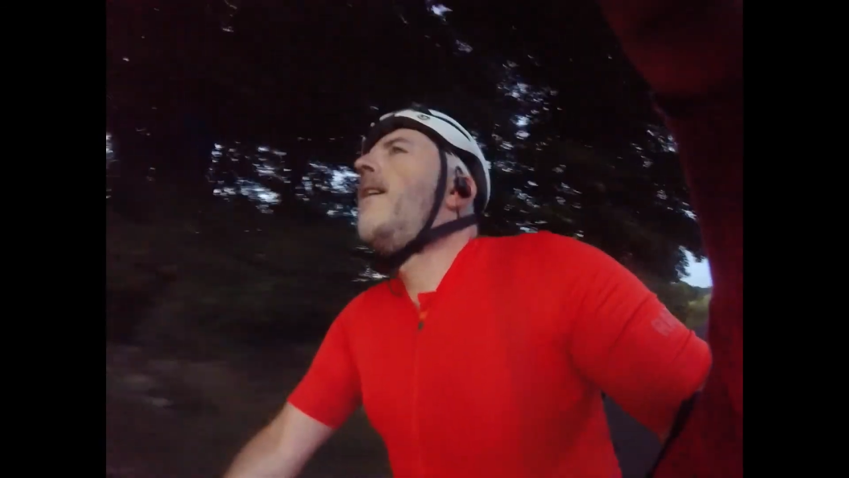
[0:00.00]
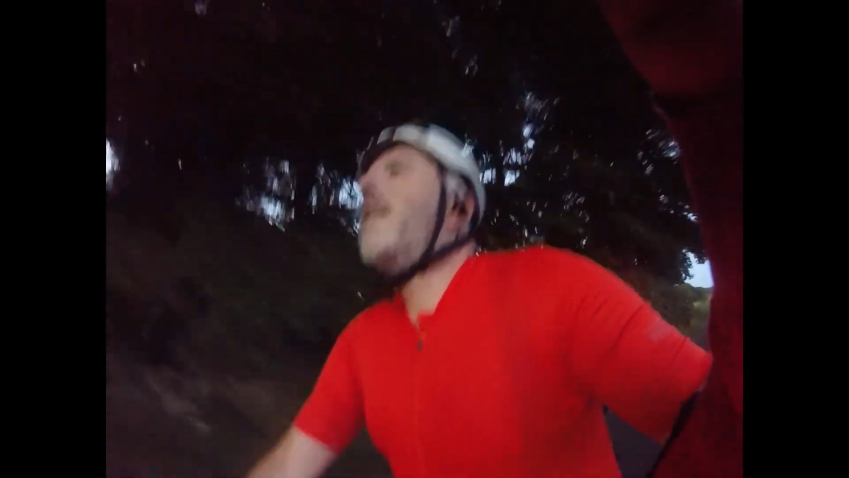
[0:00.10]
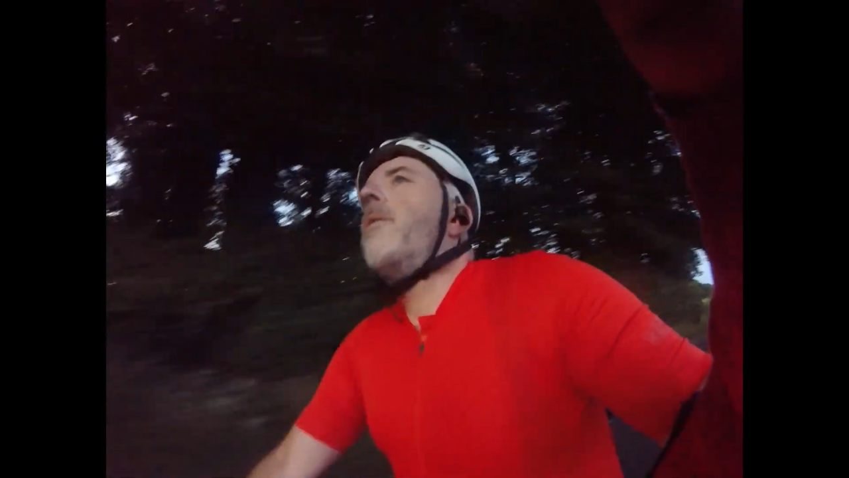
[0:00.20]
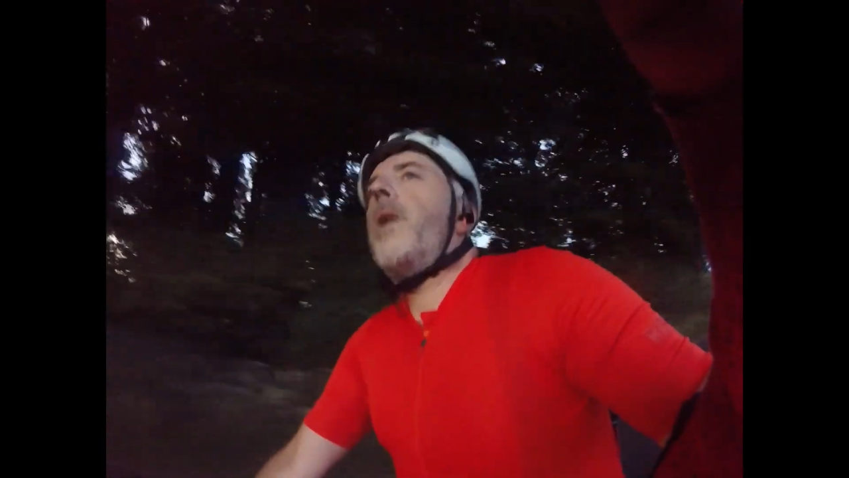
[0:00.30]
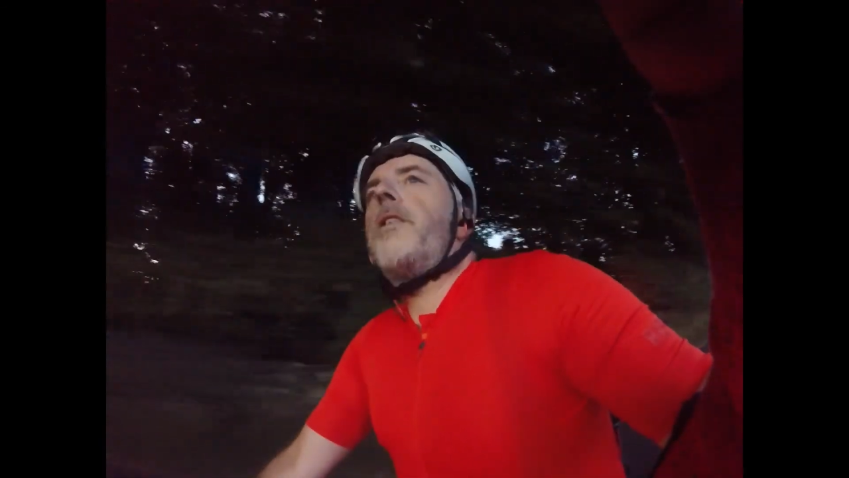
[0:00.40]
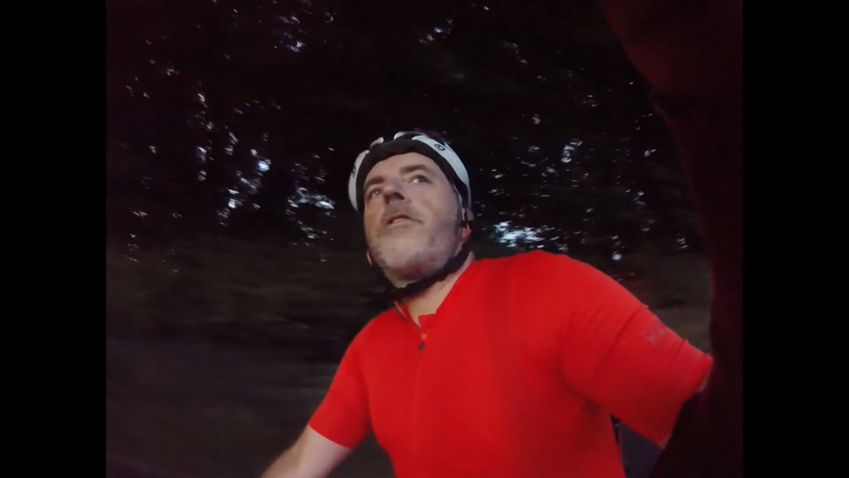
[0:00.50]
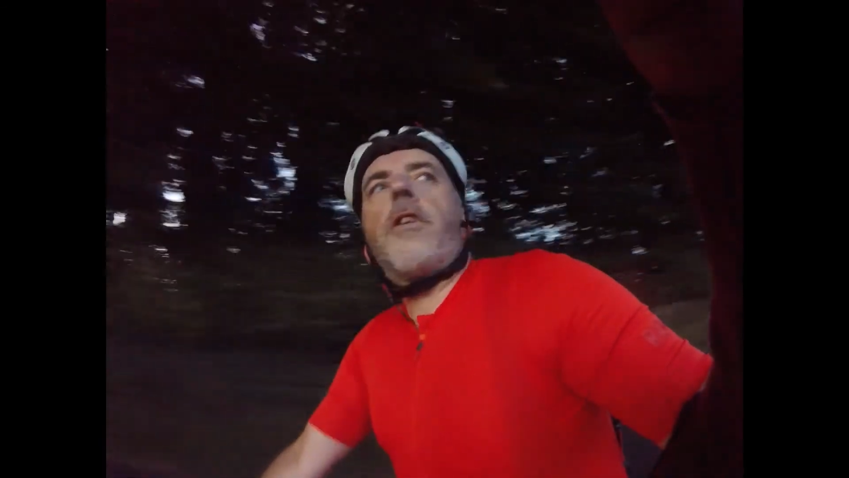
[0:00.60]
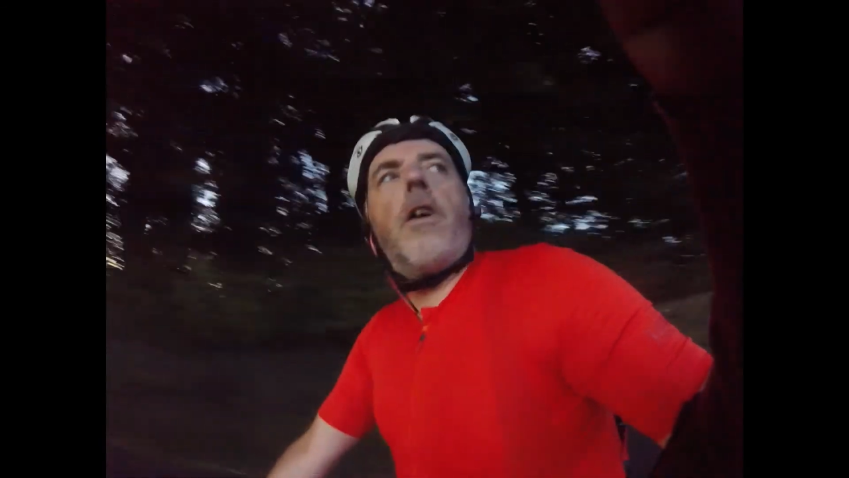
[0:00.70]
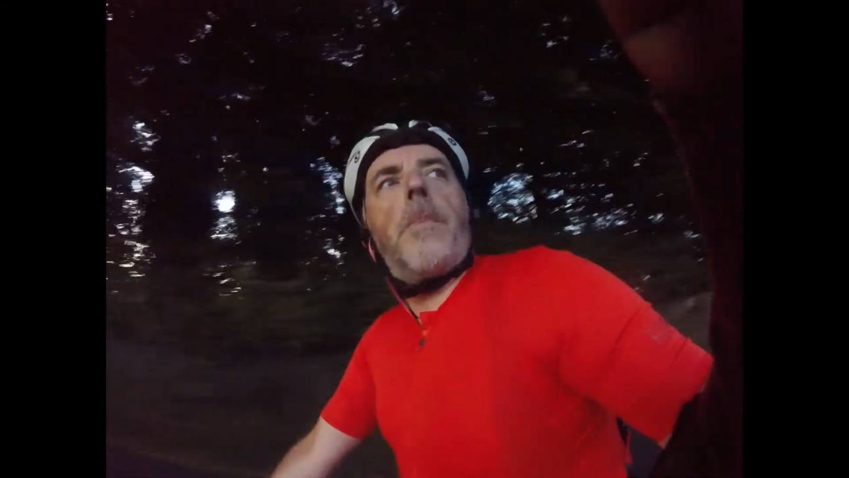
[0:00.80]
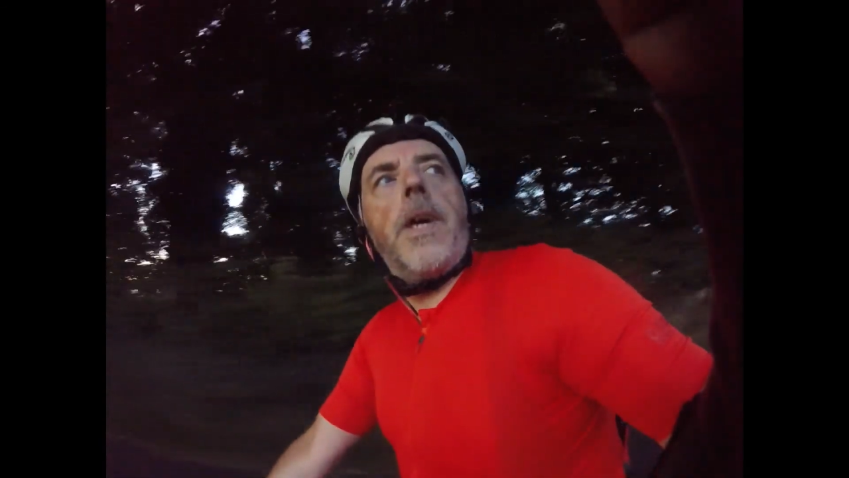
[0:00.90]
weather's
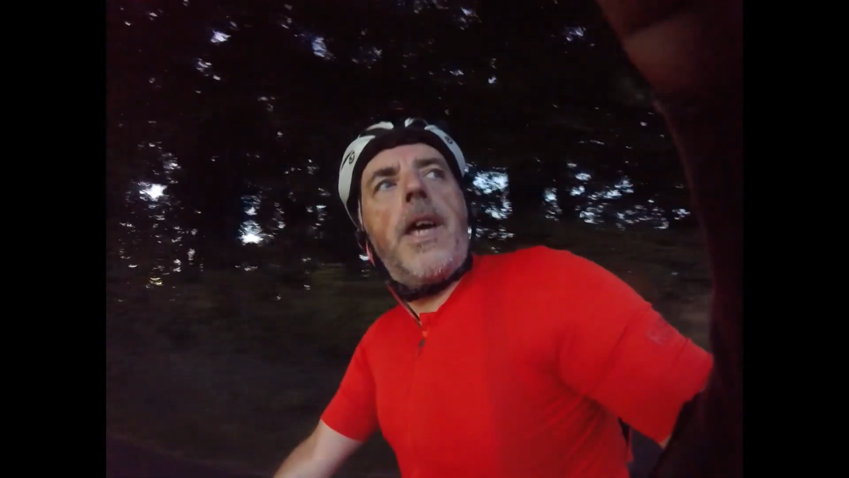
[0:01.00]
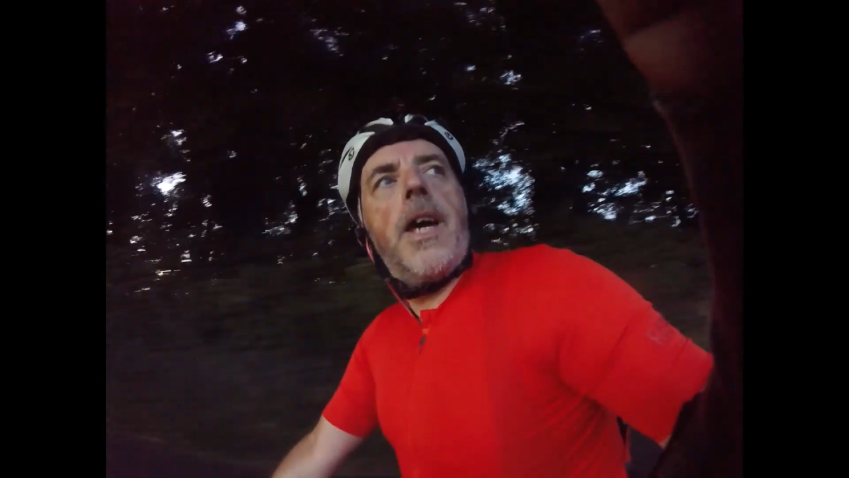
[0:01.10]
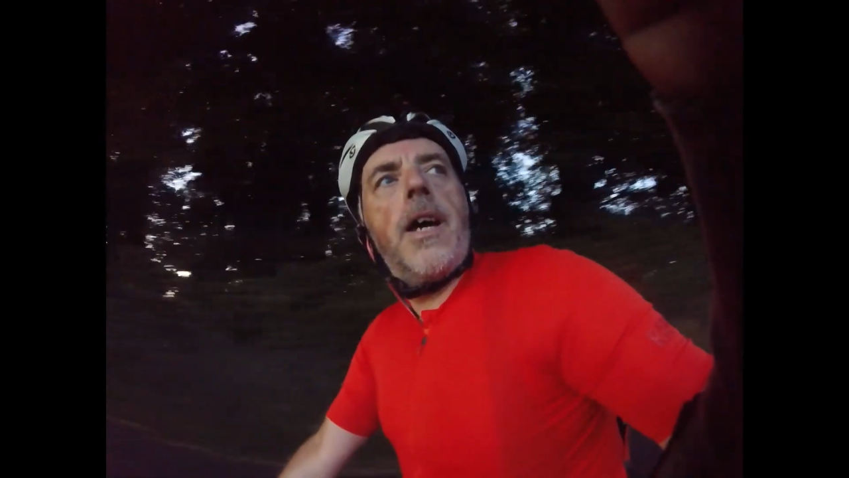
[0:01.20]
got to be